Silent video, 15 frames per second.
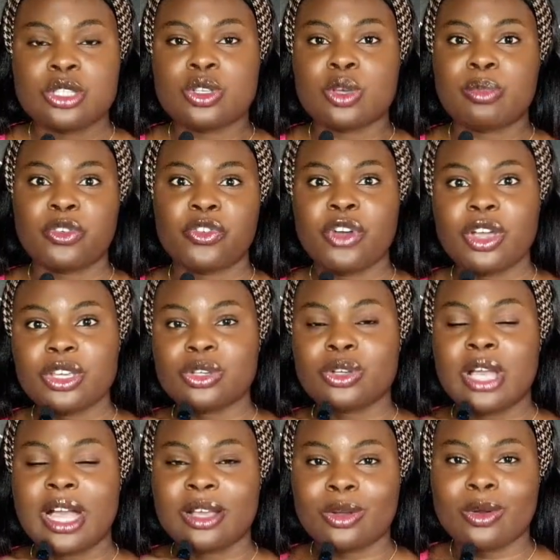So before you
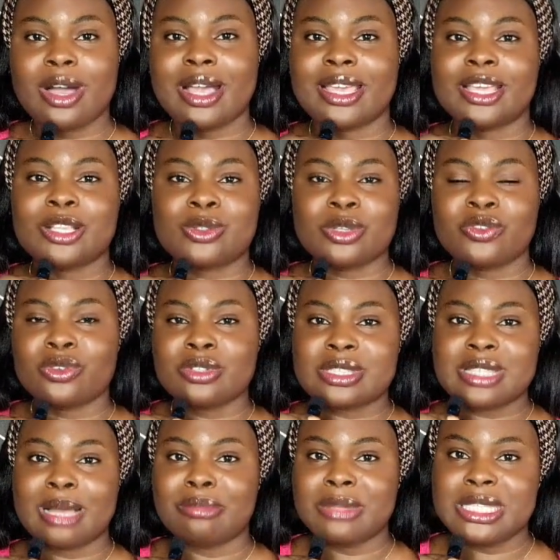can go ahead to even
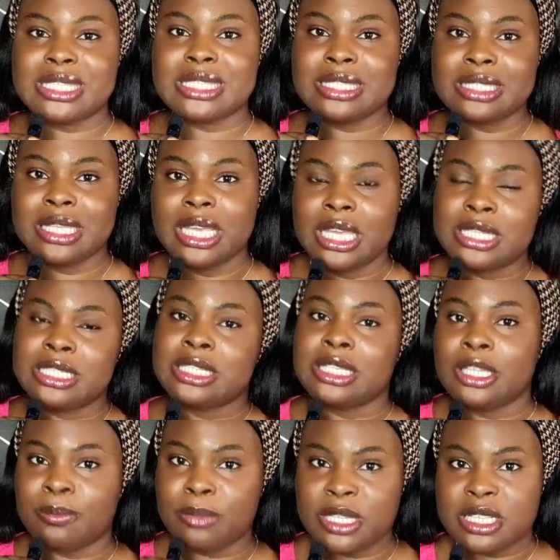start meeting
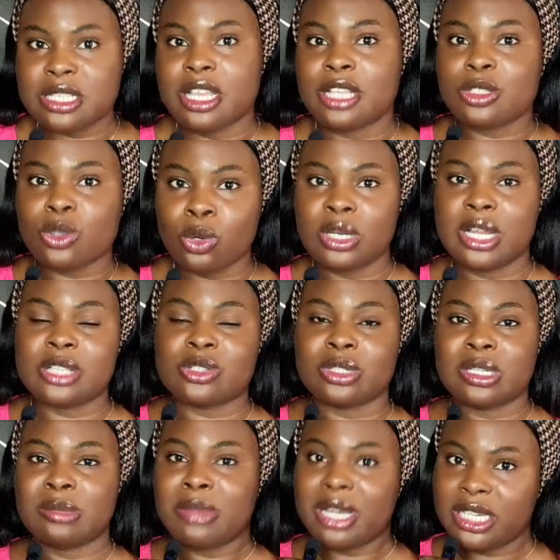the business owners or
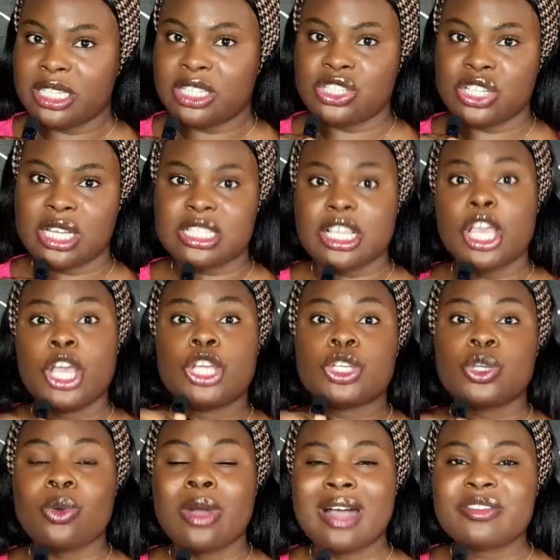the managers,
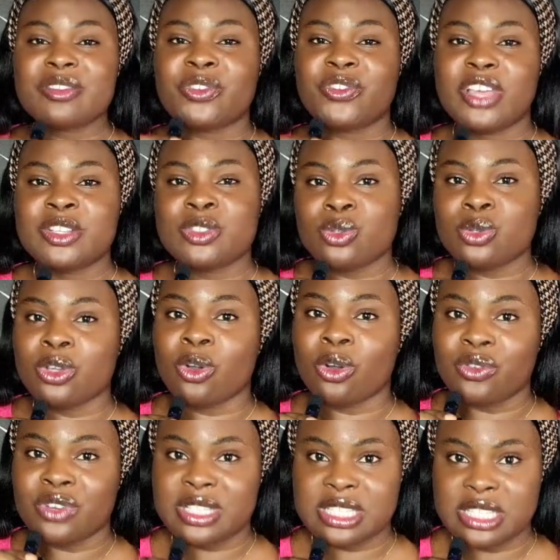you have to first do
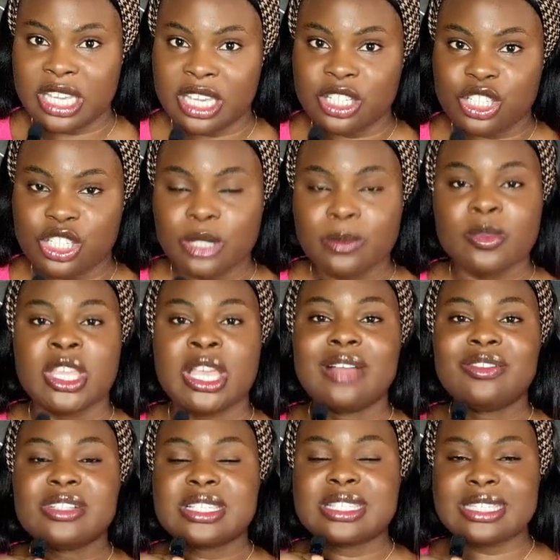your research. You
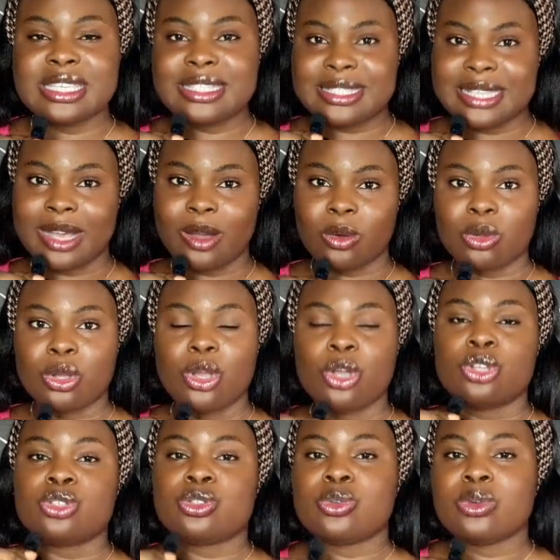have to sit
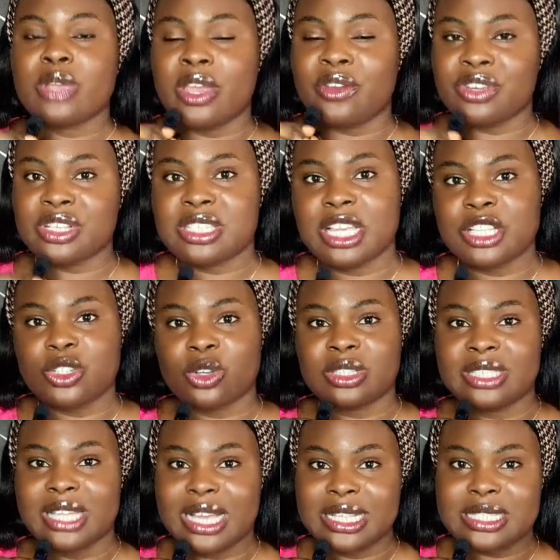down, do a research
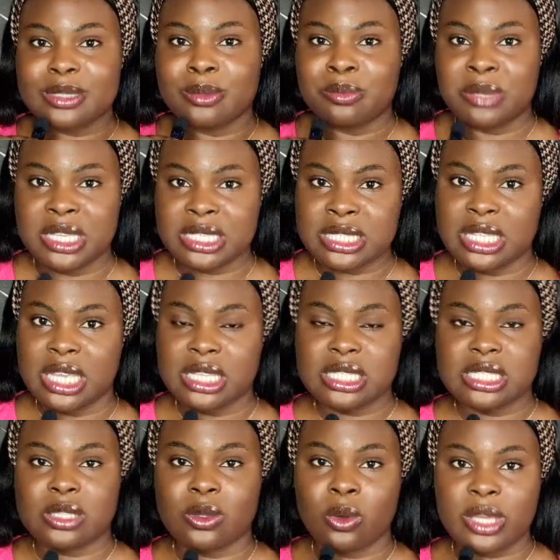on that
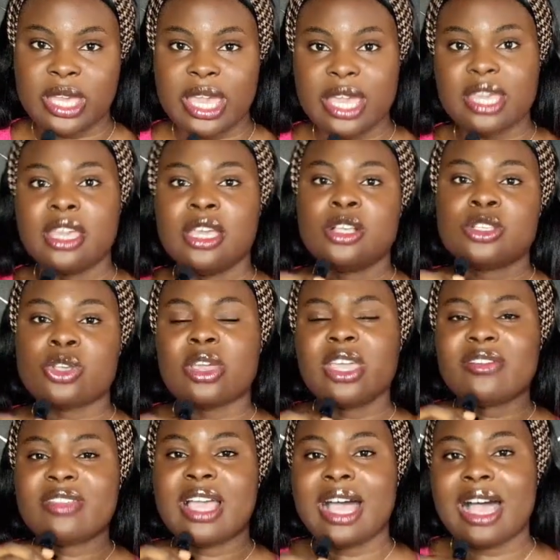business, okay? So
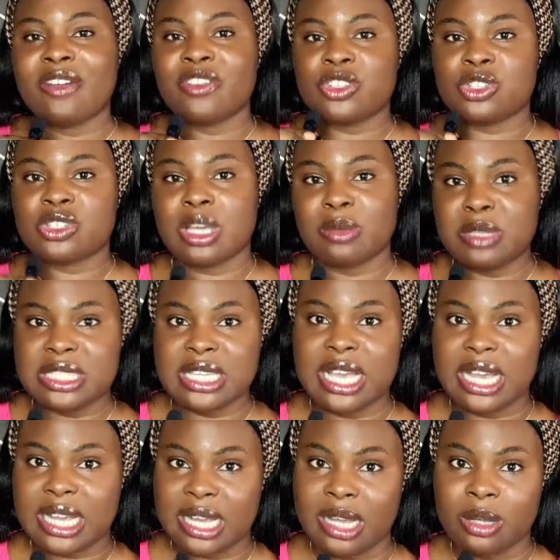if they have a social
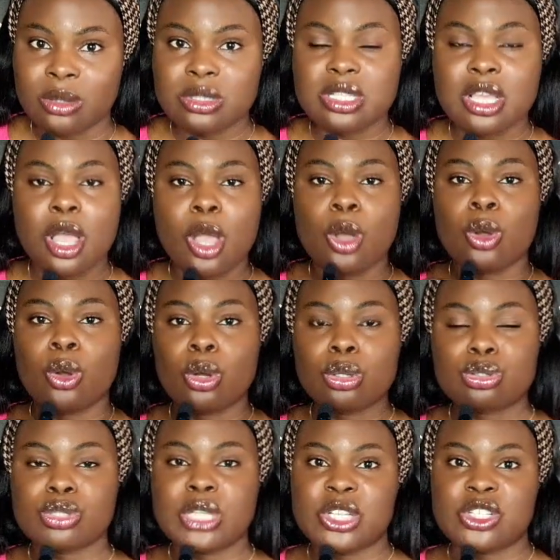media account, go
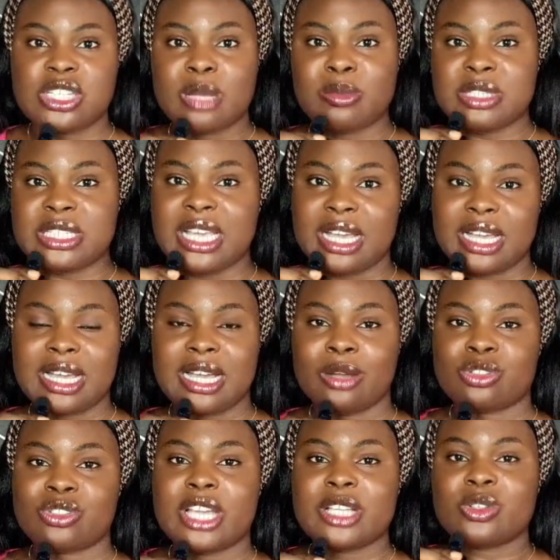through the social media
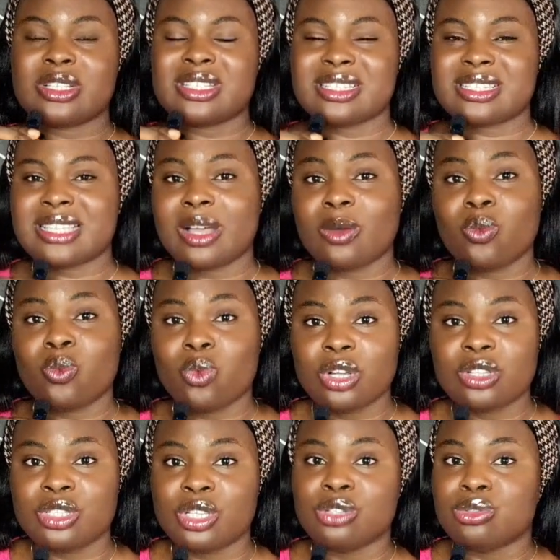account, try to understand
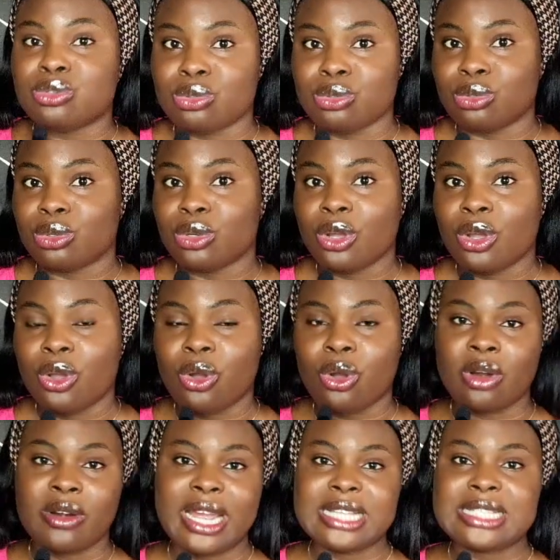what they do,
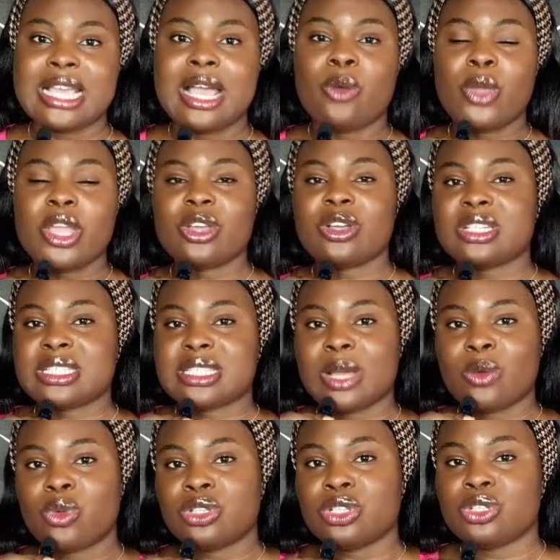all right? When you
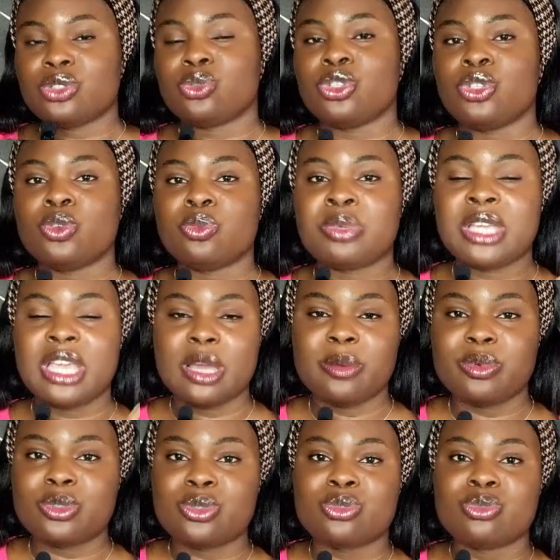understand what they do, you'll be
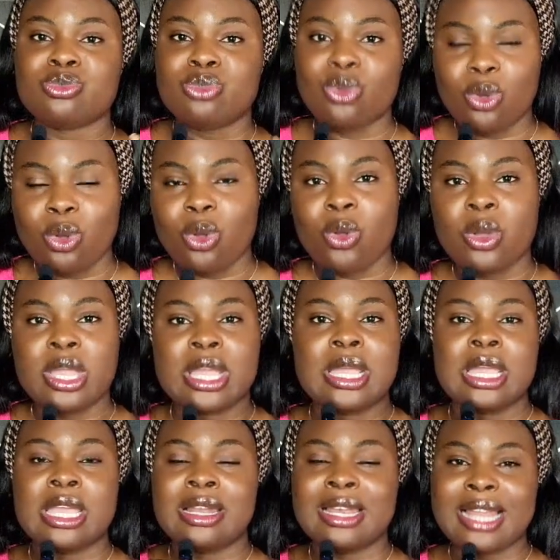able to know
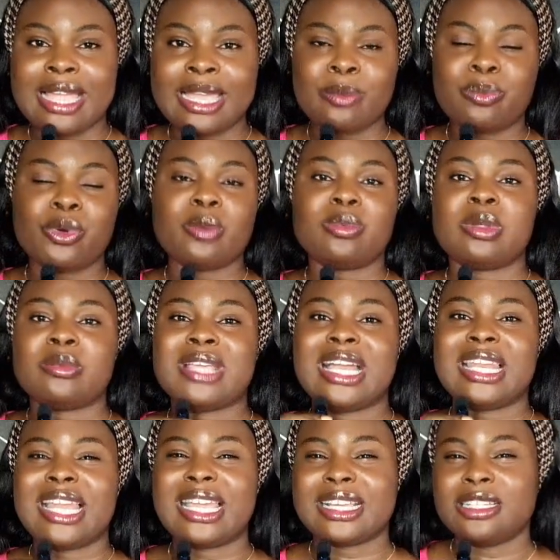a problem they
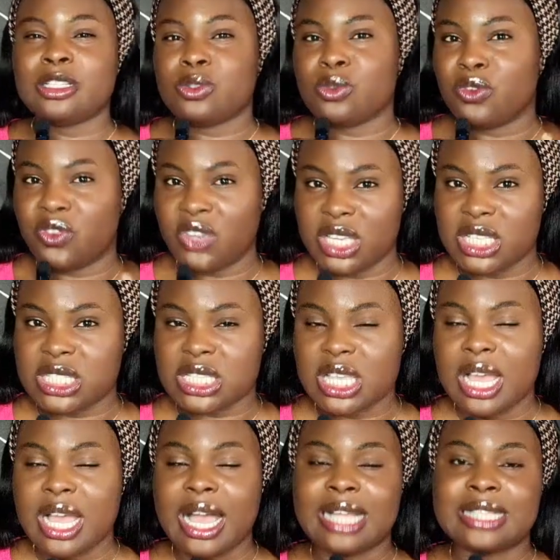are likely to face
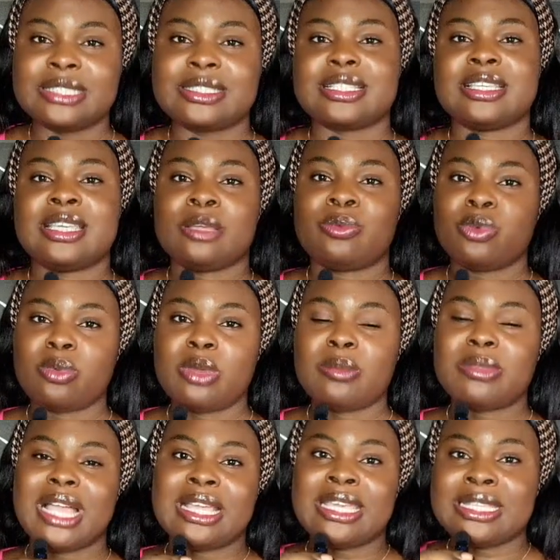and a
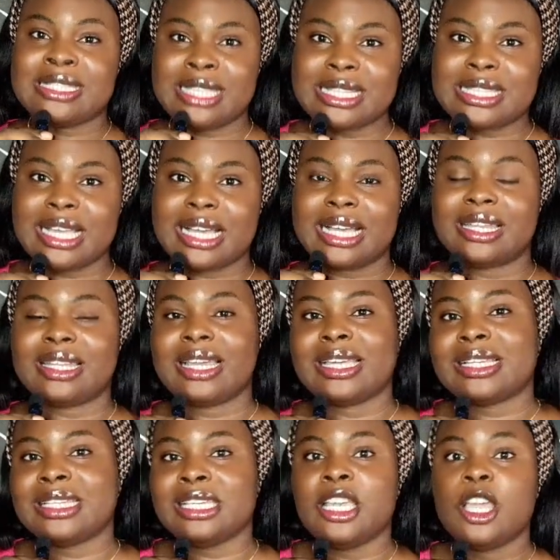problem that data can
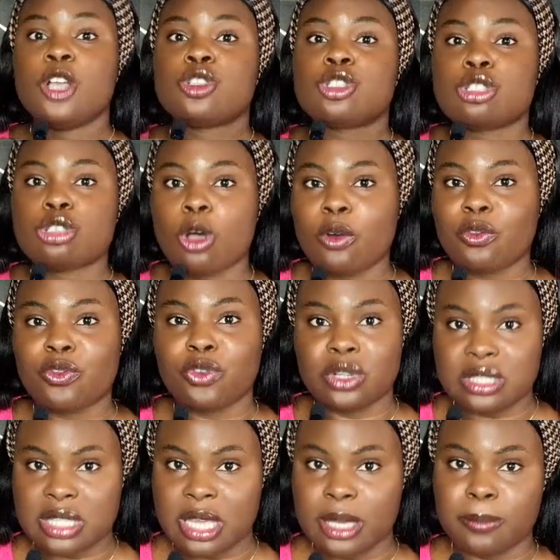likely solve for
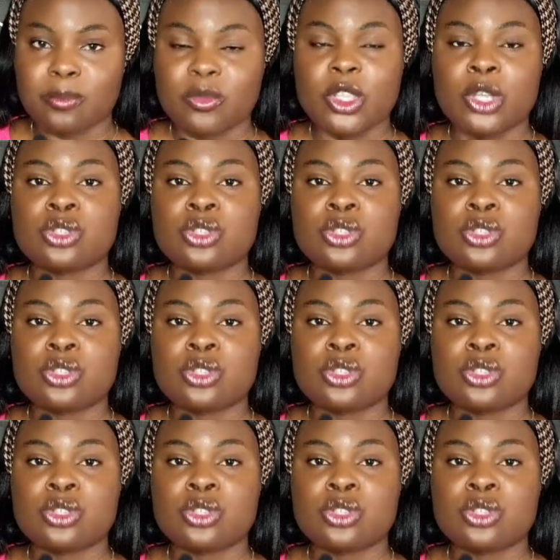them.